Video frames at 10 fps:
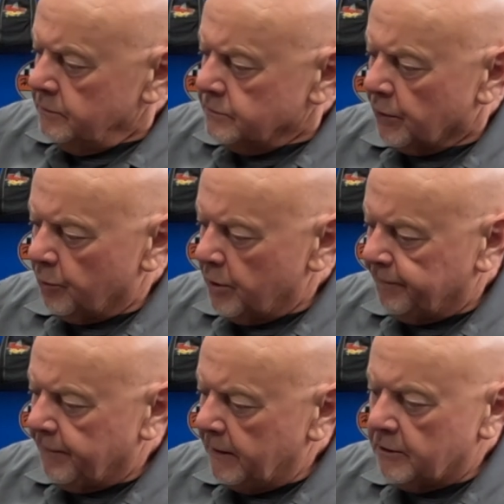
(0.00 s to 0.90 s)
So the rear
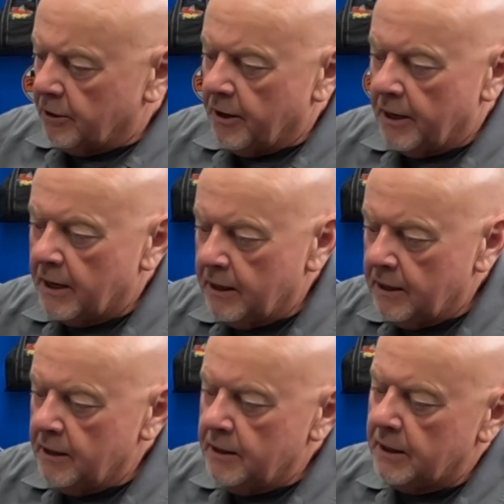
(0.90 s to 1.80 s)
fender,
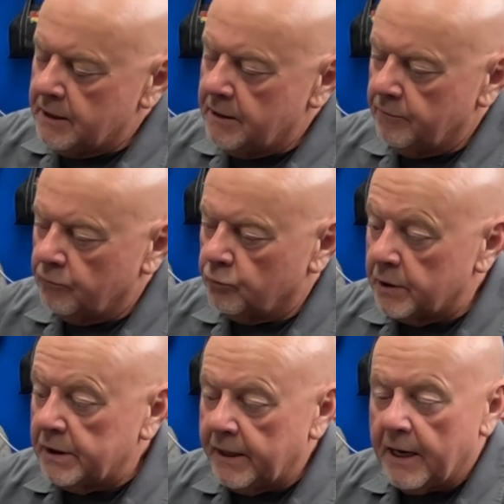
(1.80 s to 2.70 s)

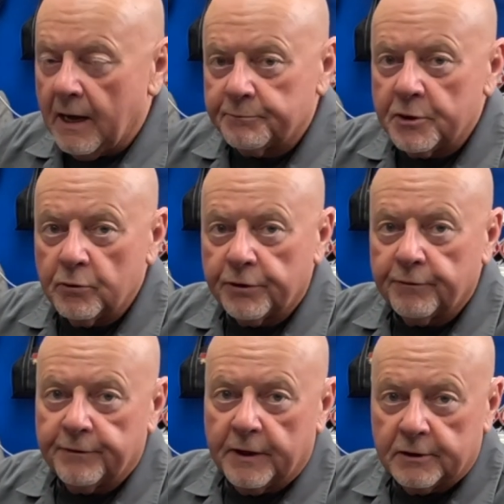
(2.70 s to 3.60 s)
really happy with the
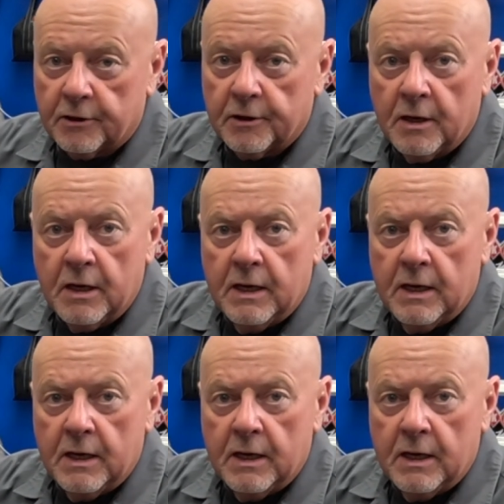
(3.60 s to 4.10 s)
fender.